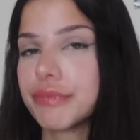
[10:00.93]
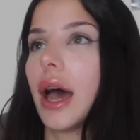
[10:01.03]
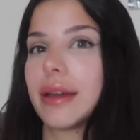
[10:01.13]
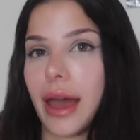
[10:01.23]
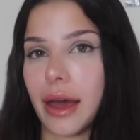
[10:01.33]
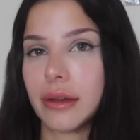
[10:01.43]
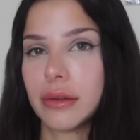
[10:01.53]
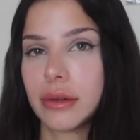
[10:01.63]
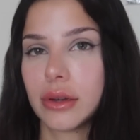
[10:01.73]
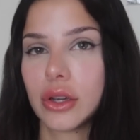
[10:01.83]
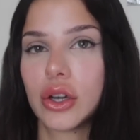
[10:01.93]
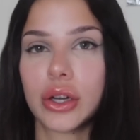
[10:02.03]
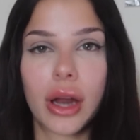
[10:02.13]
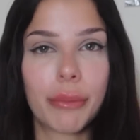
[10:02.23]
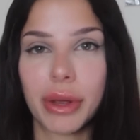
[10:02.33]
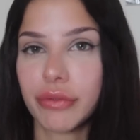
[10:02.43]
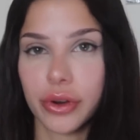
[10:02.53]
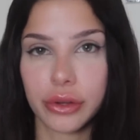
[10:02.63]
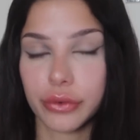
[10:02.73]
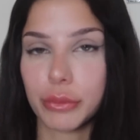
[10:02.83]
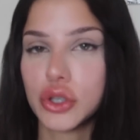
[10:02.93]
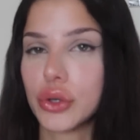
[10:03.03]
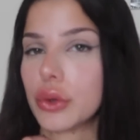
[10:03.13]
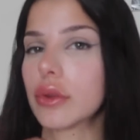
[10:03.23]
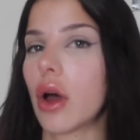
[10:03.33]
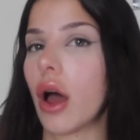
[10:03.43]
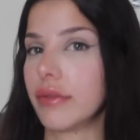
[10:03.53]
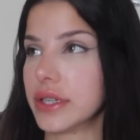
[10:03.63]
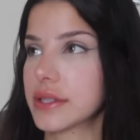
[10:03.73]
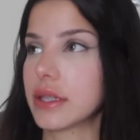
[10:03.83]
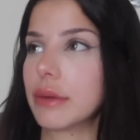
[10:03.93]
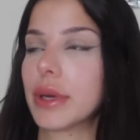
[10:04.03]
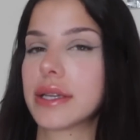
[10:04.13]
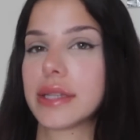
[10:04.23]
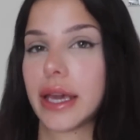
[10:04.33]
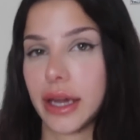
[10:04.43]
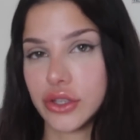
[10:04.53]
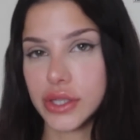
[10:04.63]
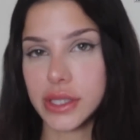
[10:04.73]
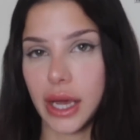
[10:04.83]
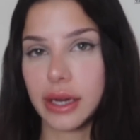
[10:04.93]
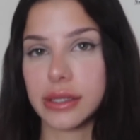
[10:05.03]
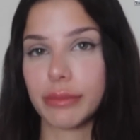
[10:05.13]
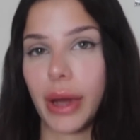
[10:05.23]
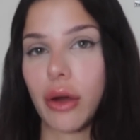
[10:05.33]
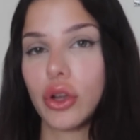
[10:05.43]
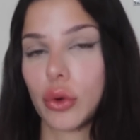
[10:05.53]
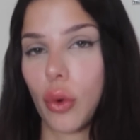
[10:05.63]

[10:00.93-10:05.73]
Again, could not be further from the truth, obviously, because like I just said, it's about your